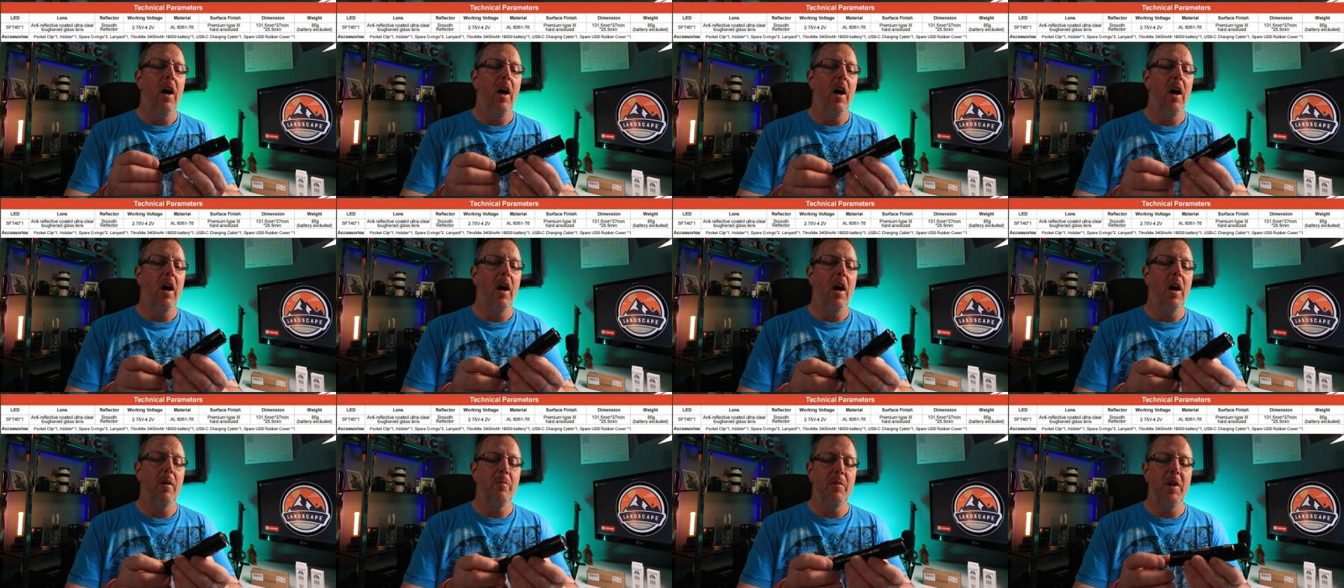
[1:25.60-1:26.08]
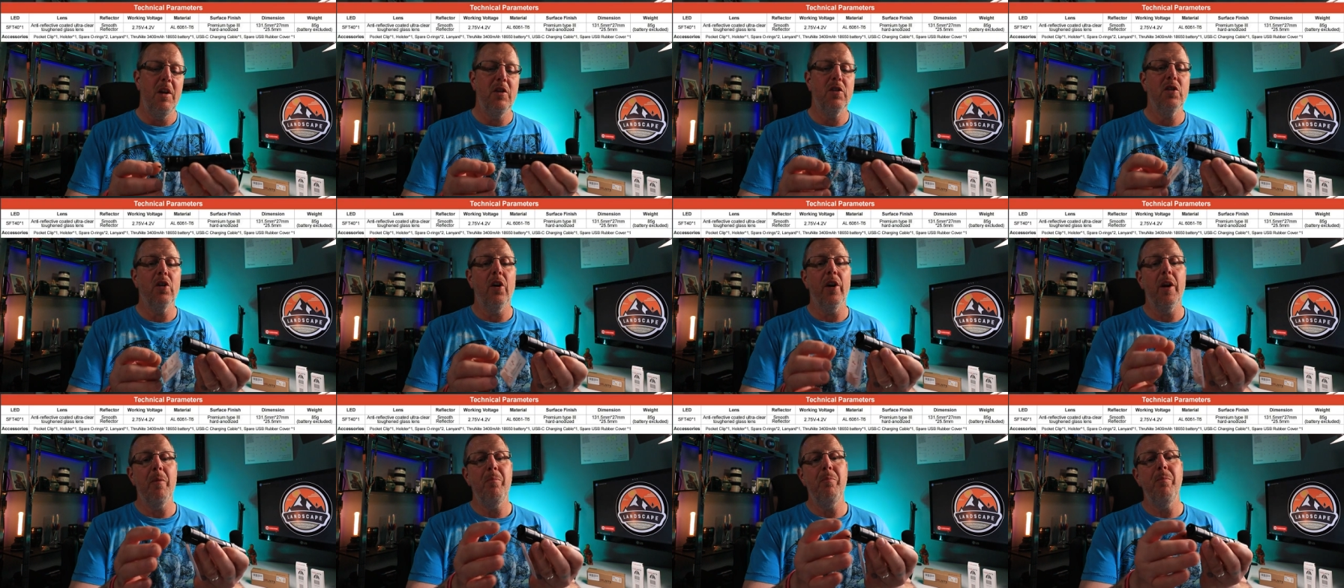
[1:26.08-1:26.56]
Um, it's
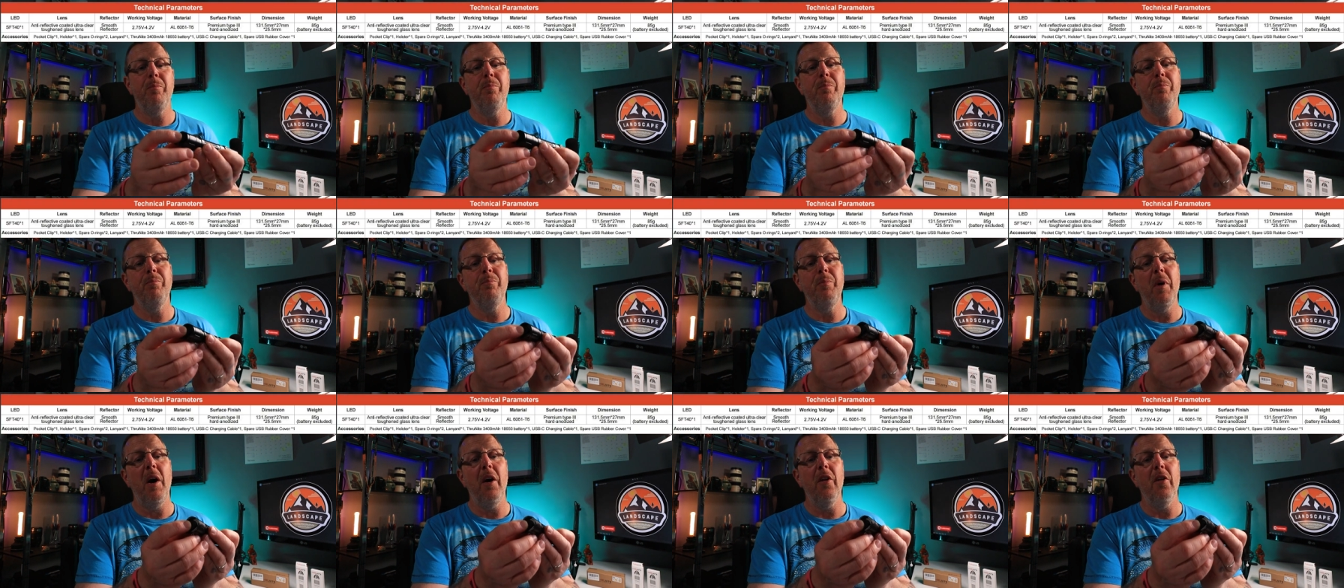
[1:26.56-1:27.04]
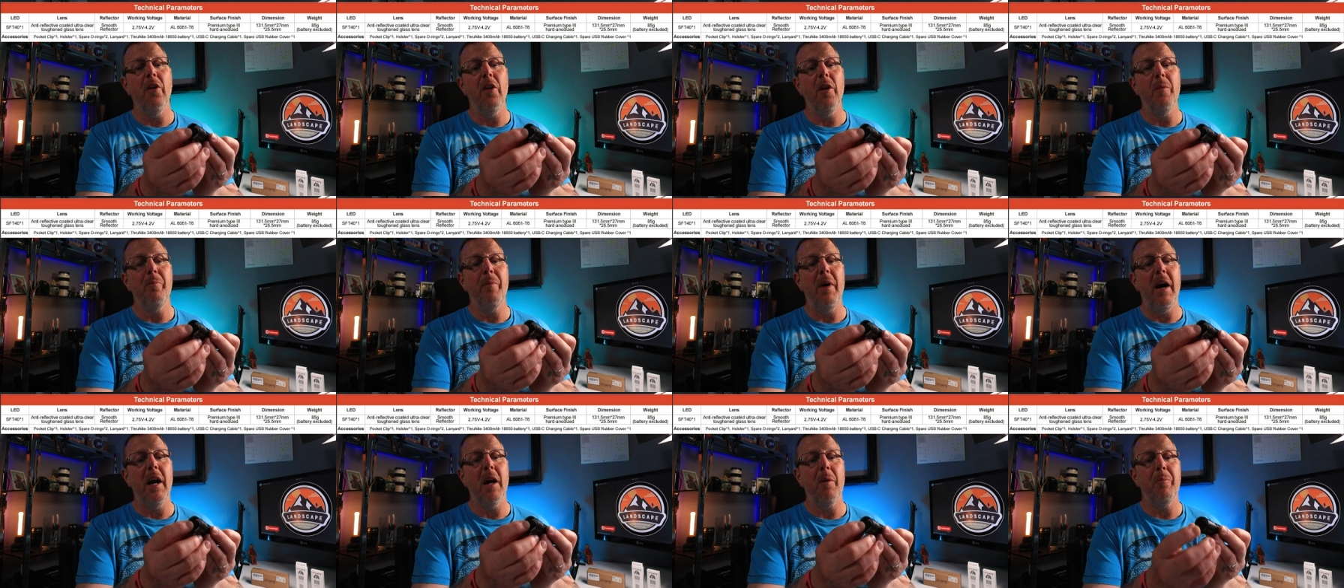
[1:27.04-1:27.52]
got a button on
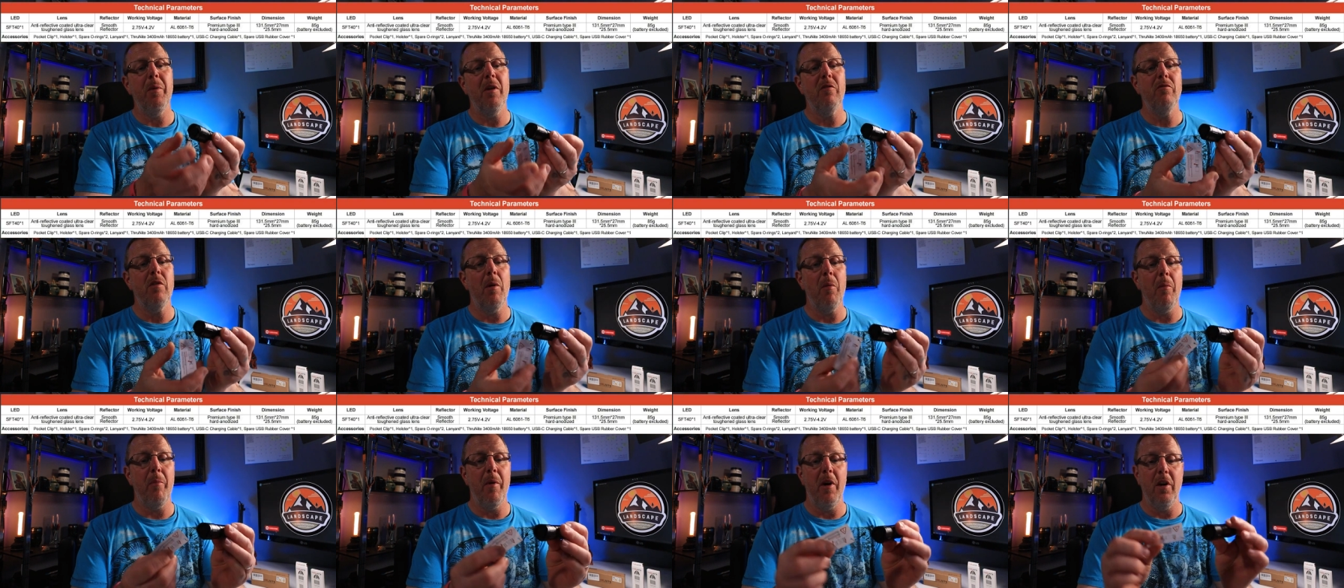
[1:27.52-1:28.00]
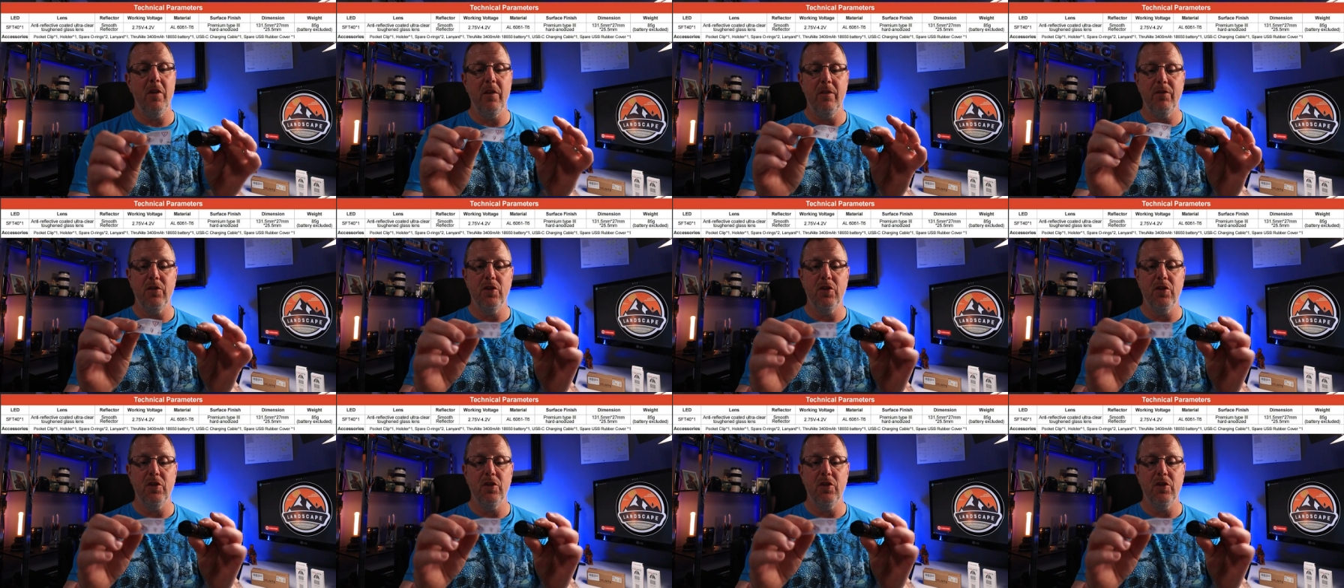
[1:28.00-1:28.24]
the back, big rubber button.